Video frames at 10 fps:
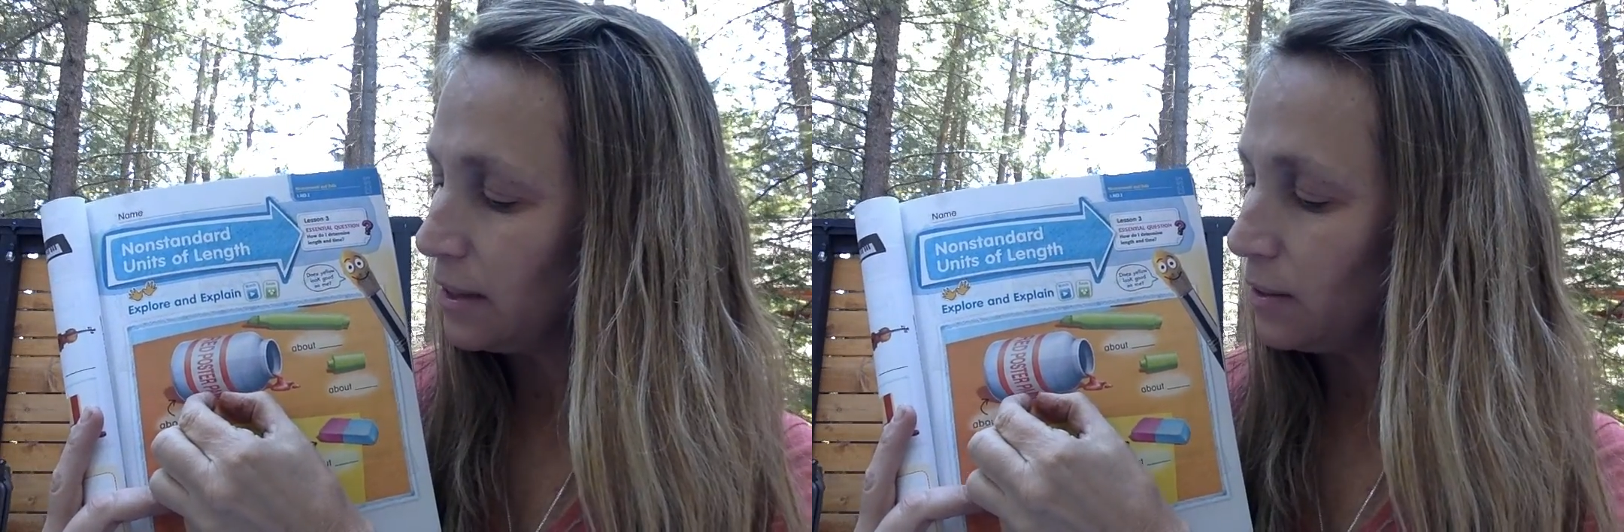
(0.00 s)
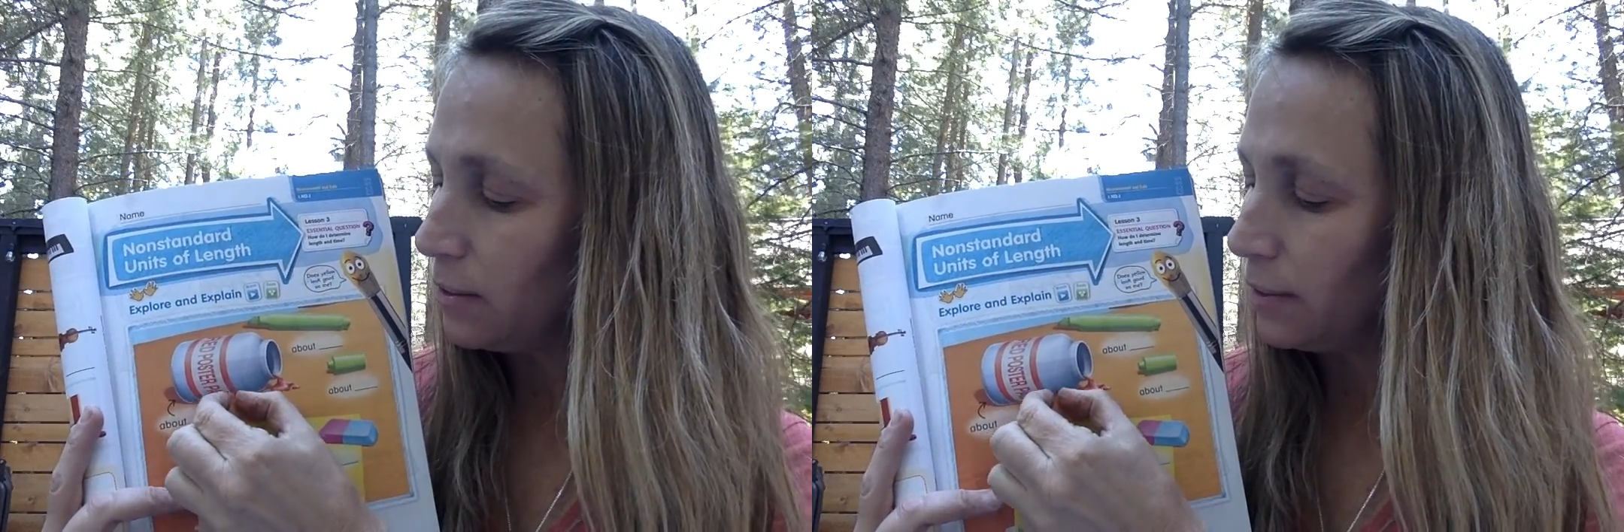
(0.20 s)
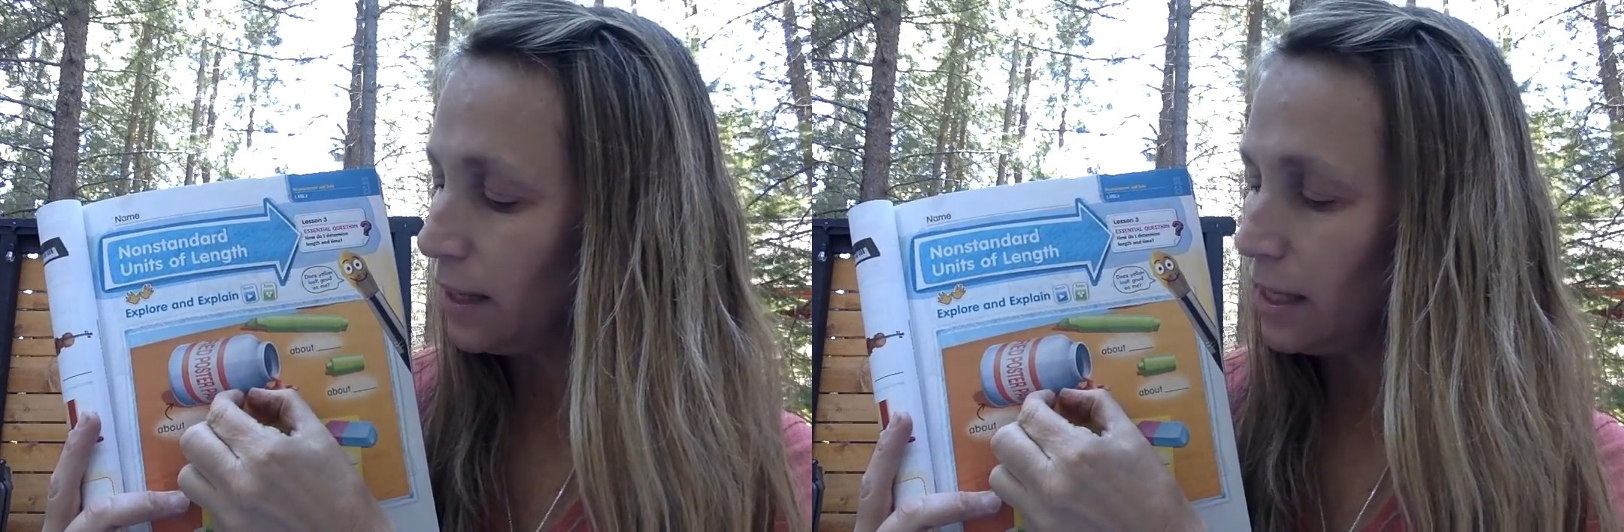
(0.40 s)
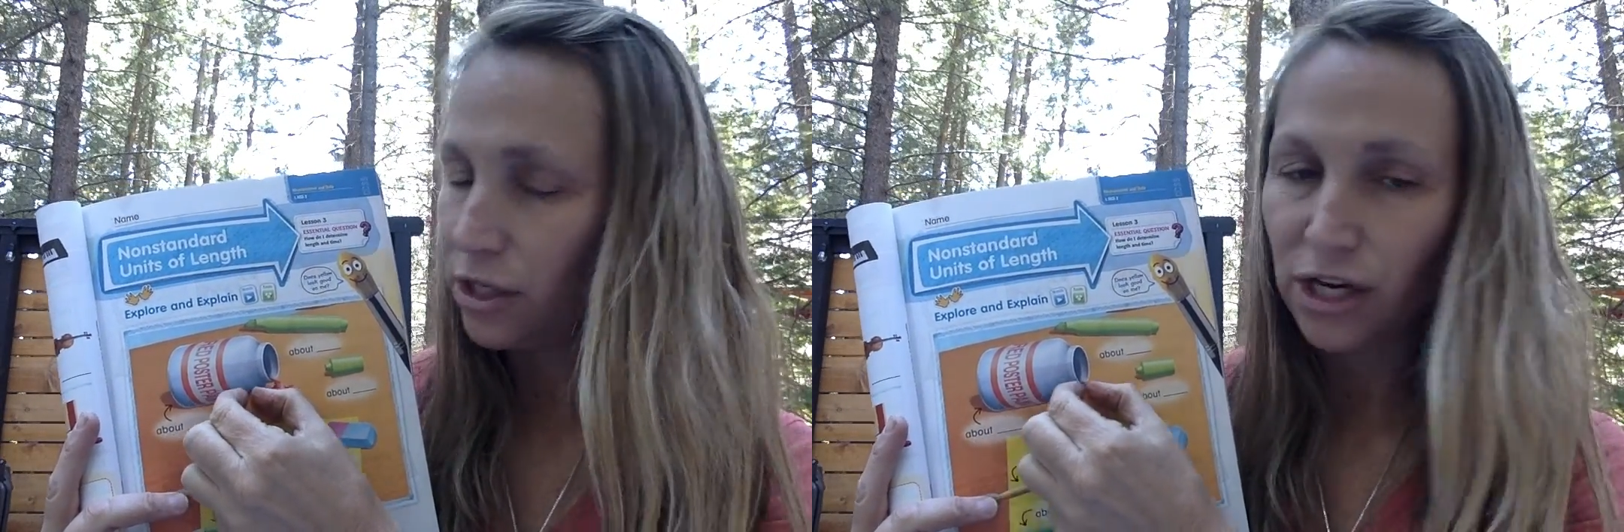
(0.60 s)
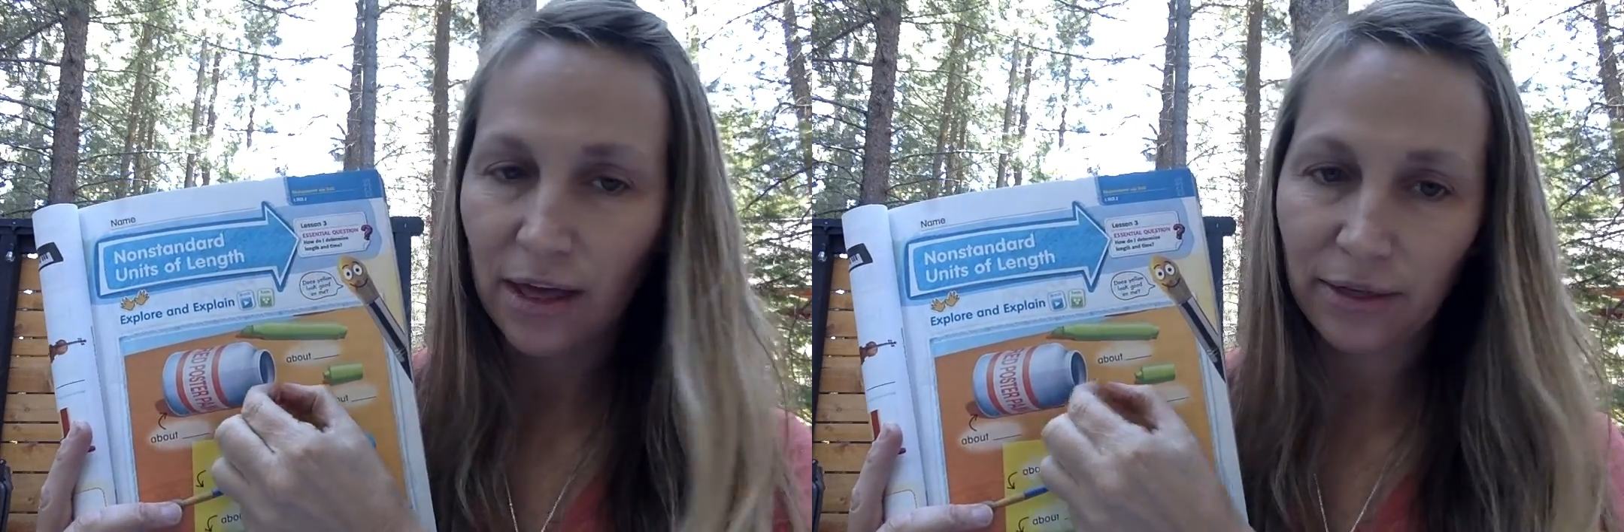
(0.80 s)
to
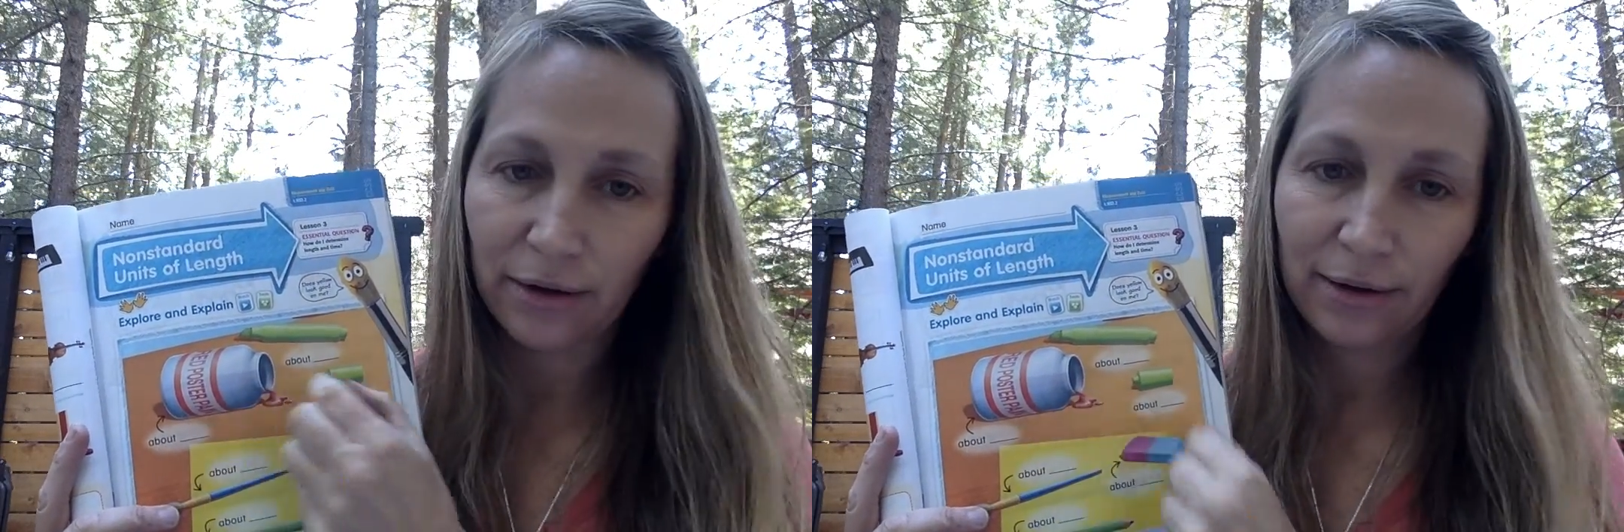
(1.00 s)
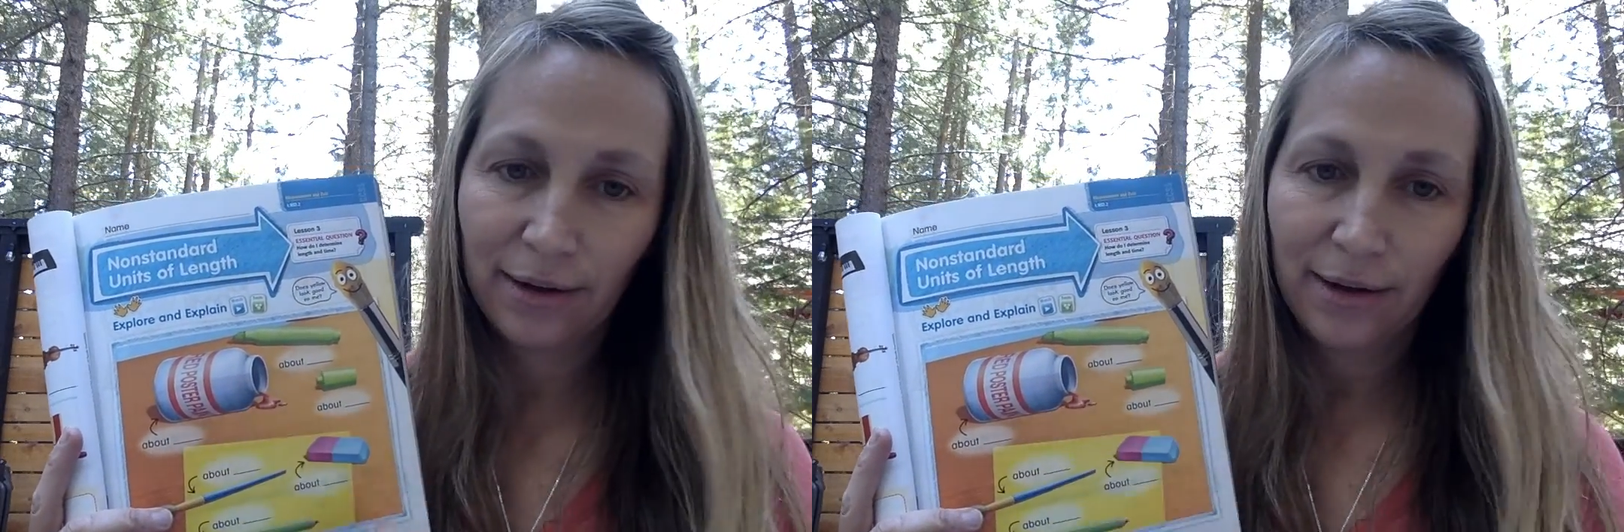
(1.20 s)
each other.